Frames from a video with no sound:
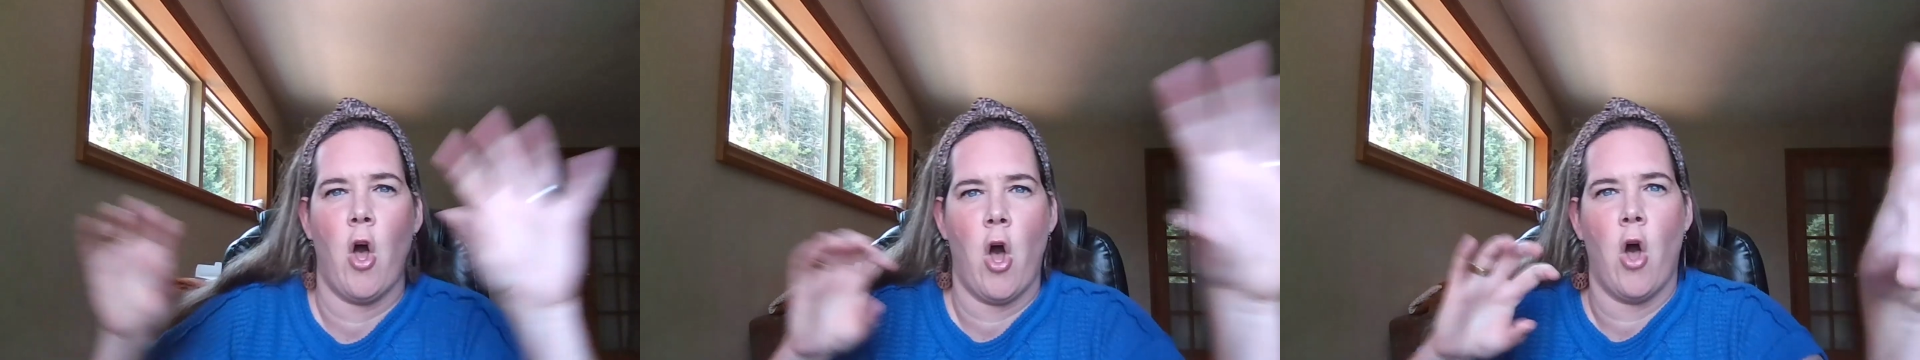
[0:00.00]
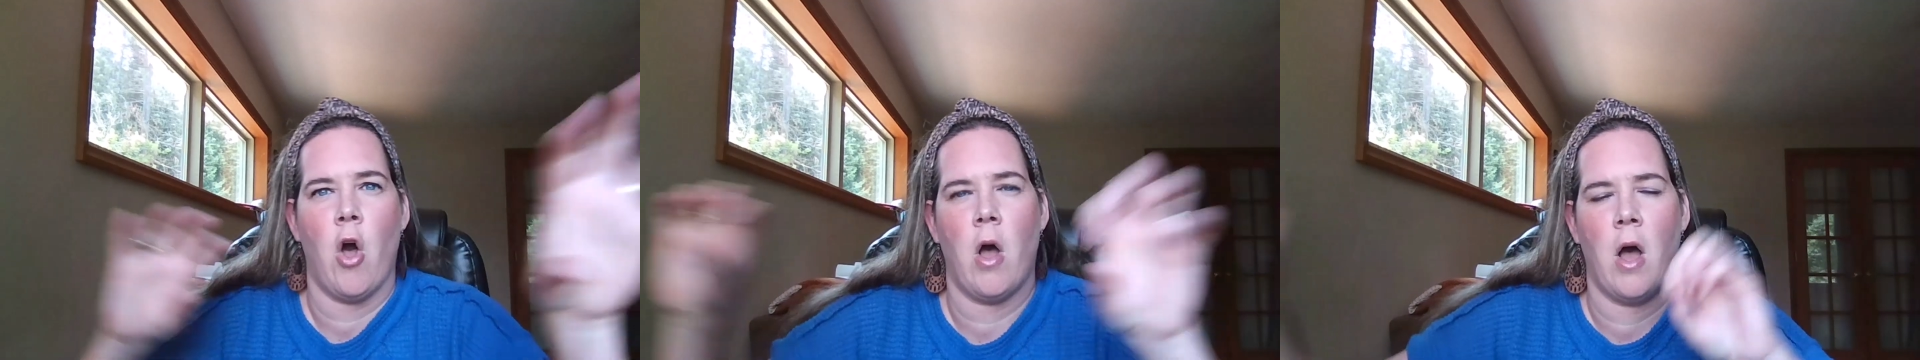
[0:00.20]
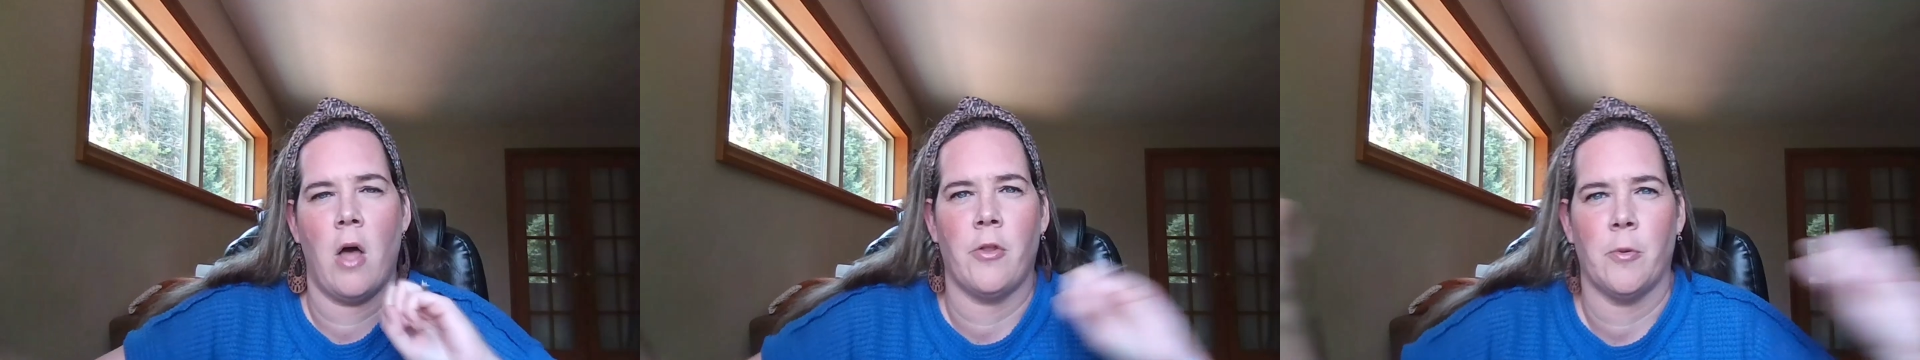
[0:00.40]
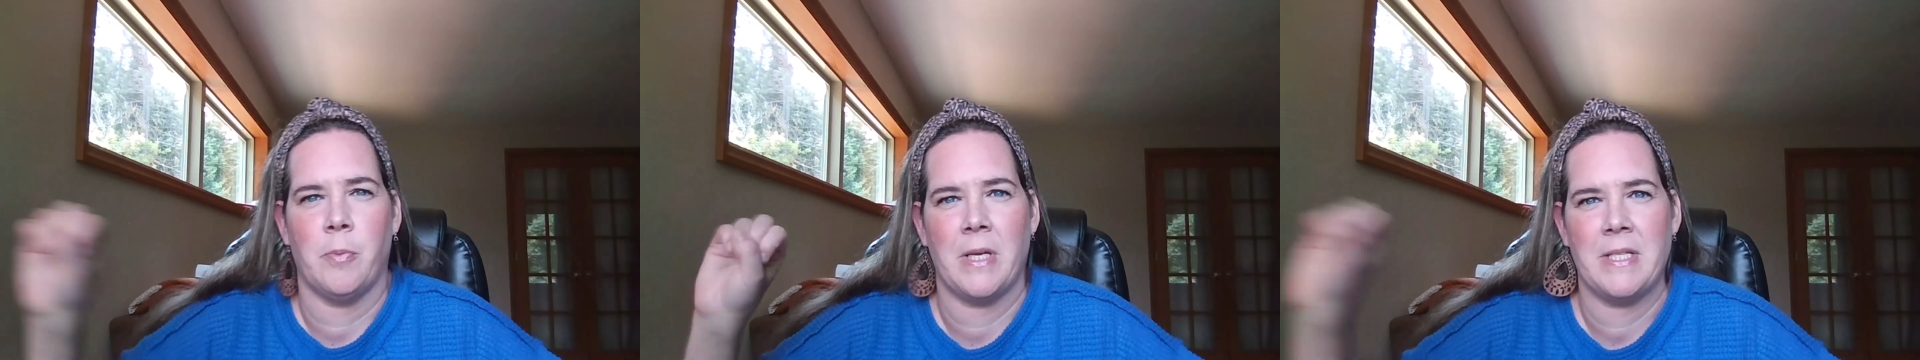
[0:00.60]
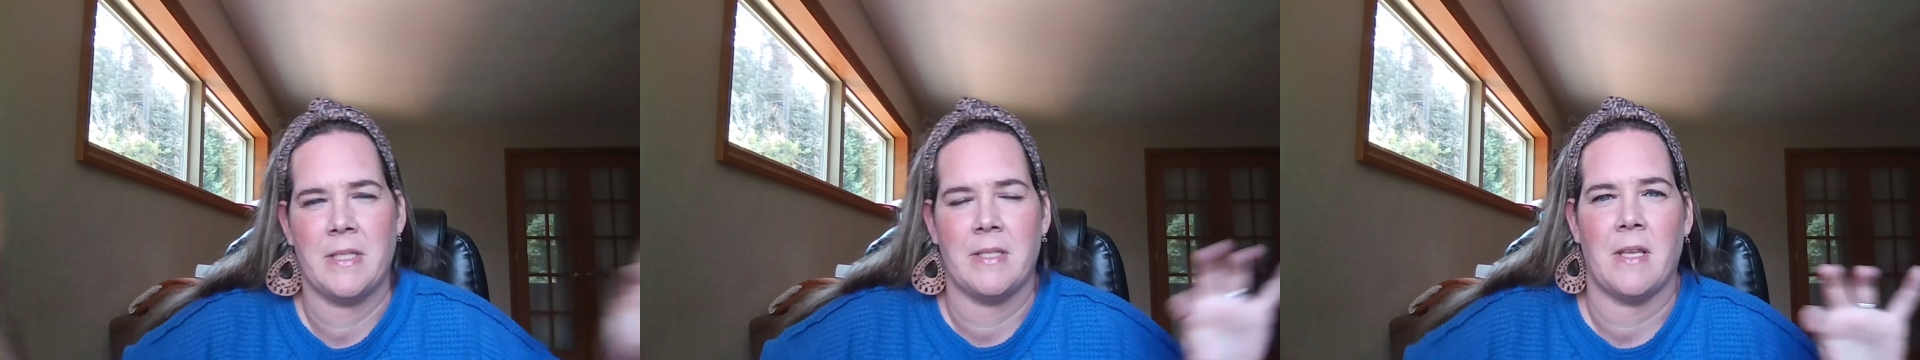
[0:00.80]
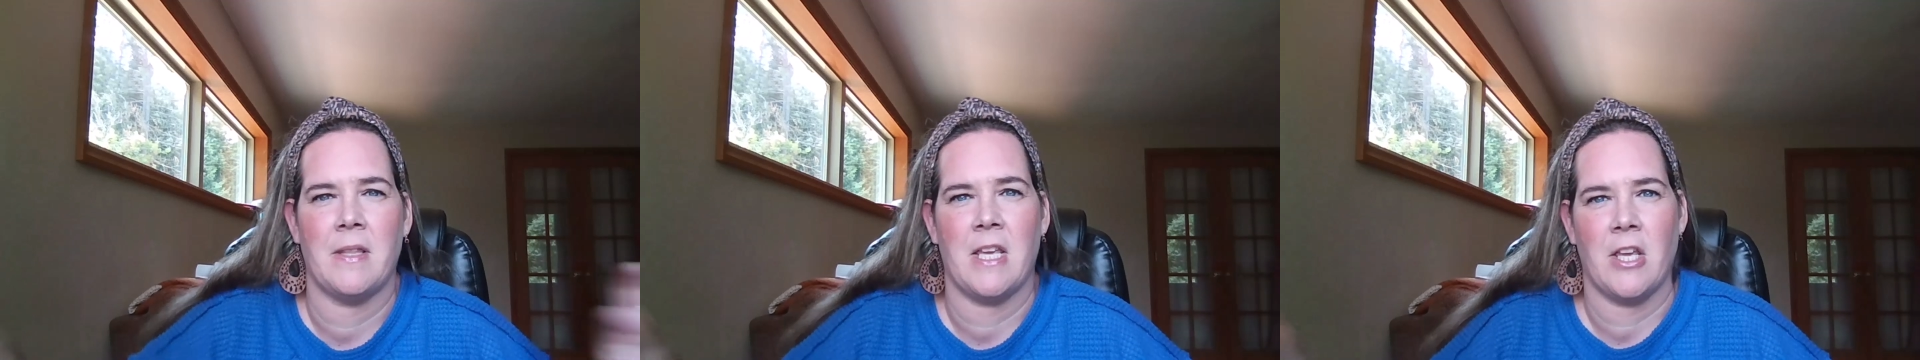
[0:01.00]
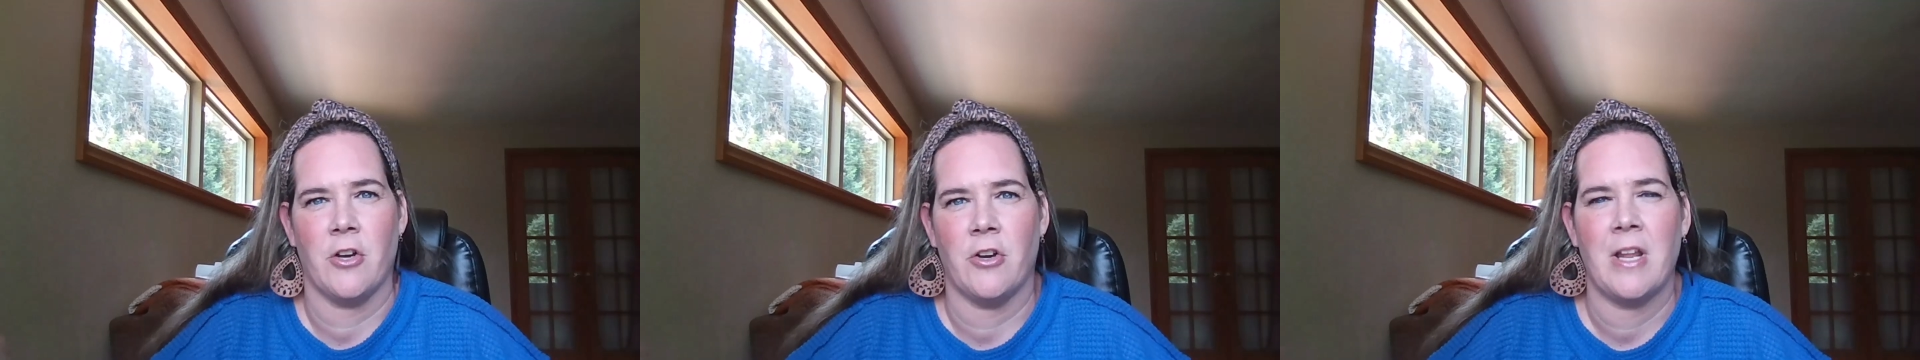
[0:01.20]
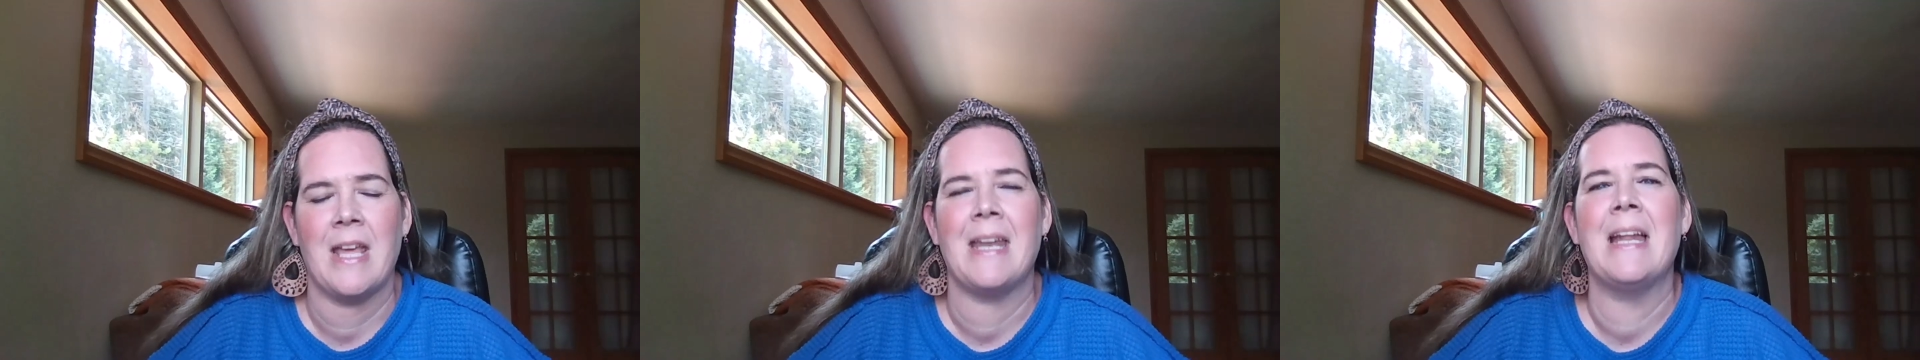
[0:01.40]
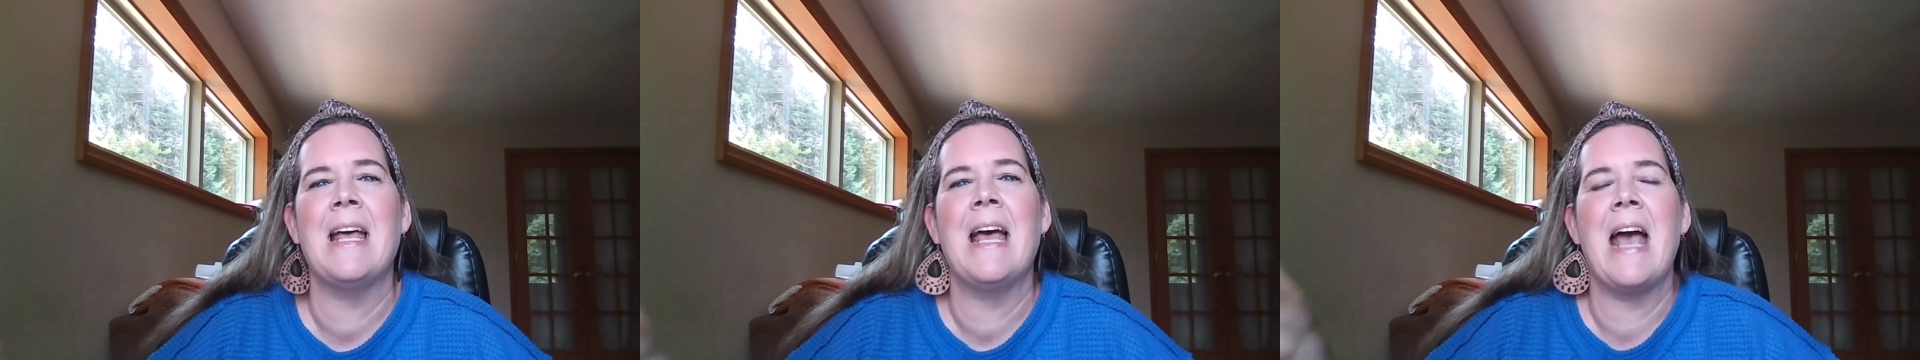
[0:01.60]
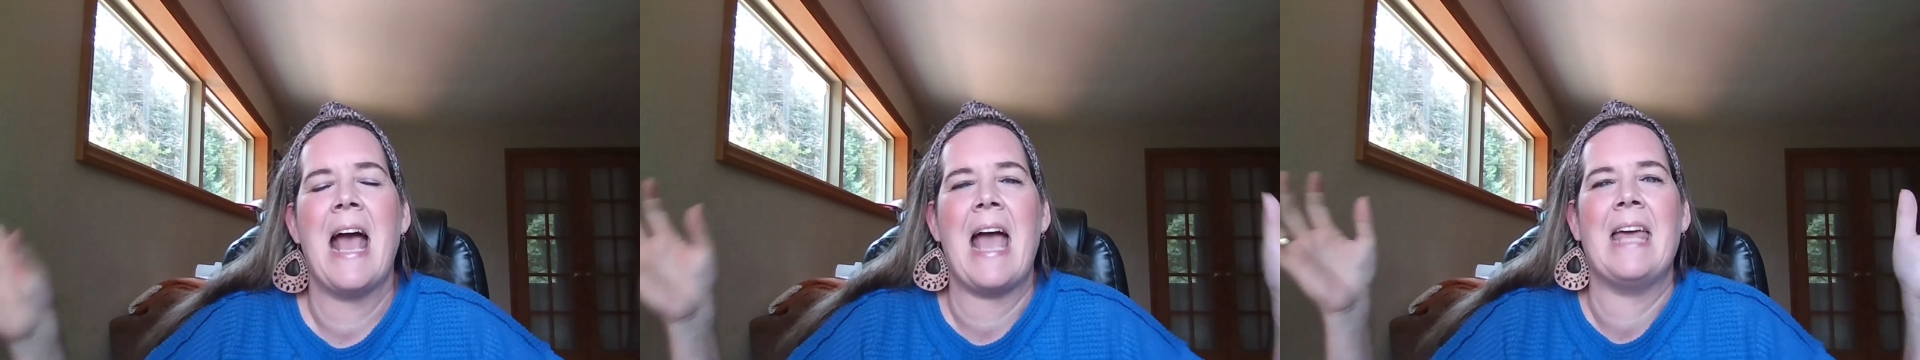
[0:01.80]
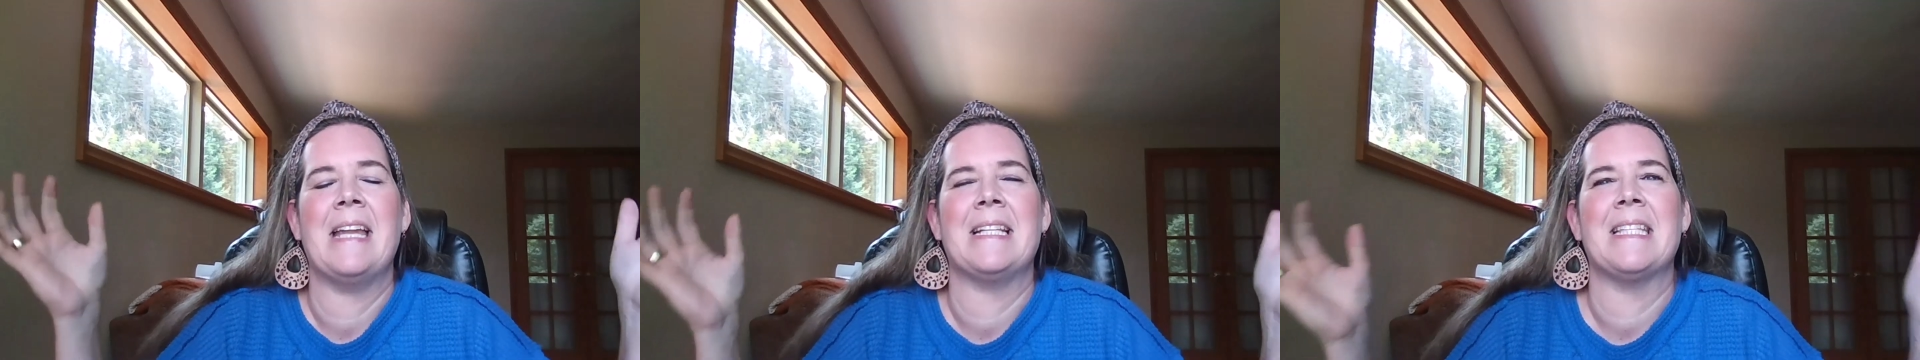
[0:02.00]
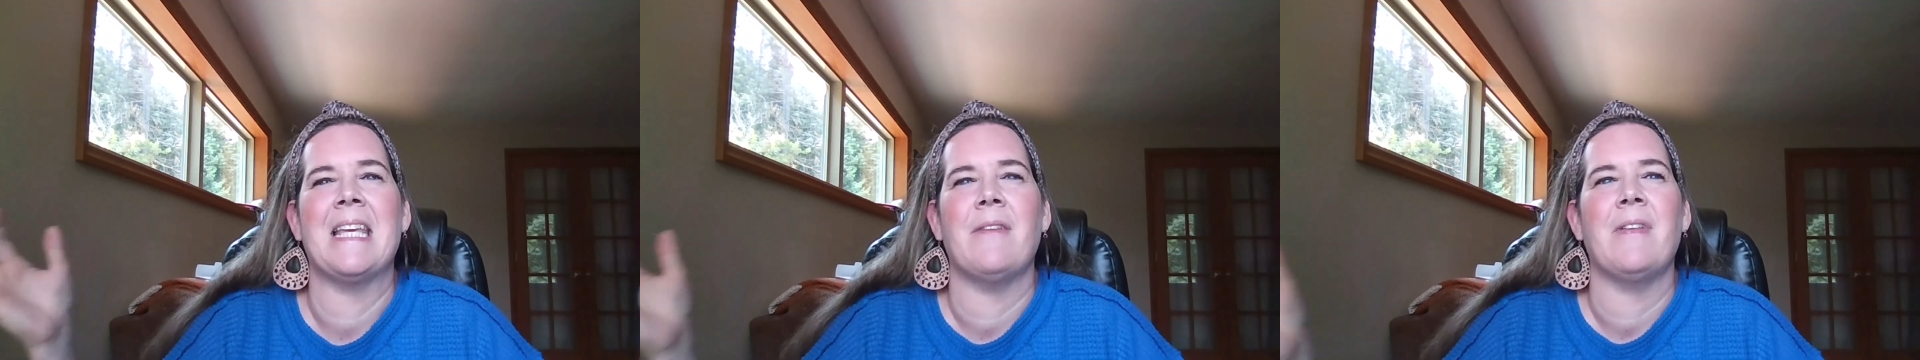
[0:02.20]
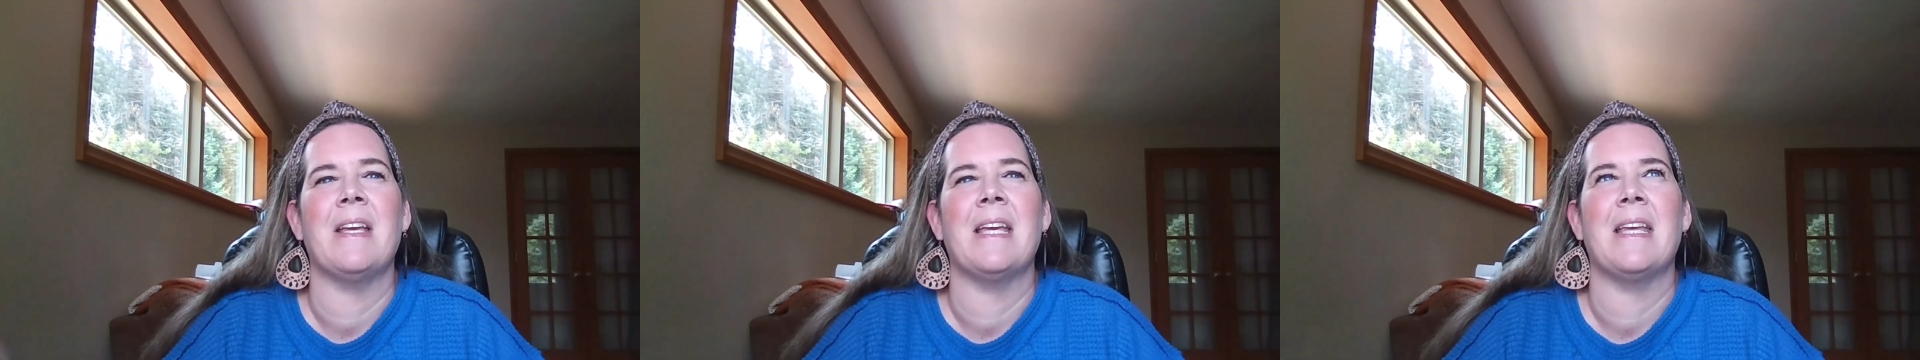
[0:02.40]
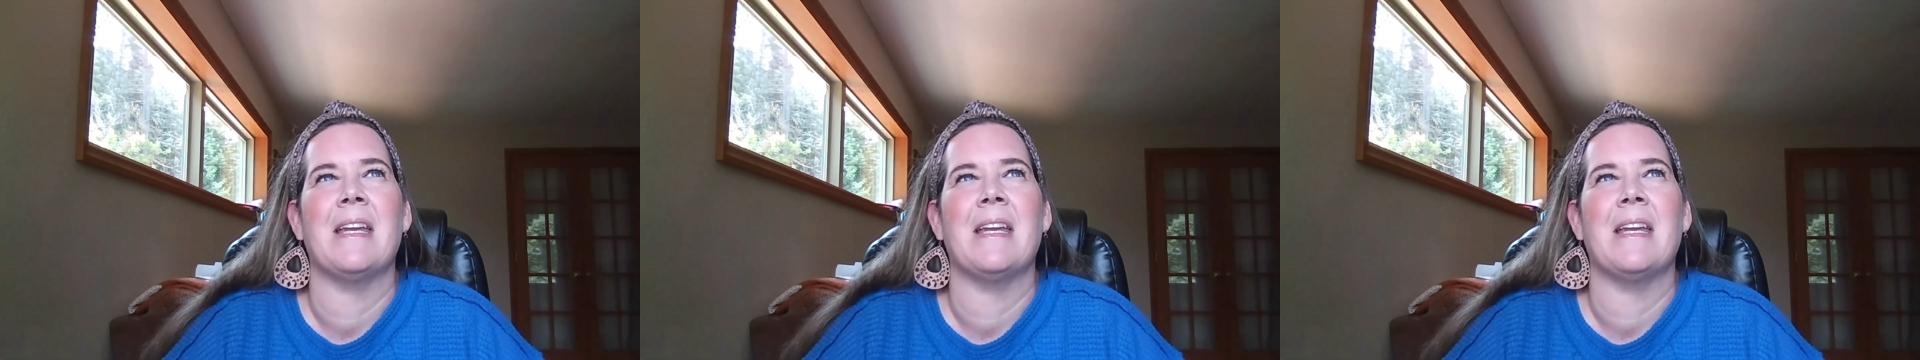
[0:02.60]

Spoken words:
other places on the internet, and it's giving it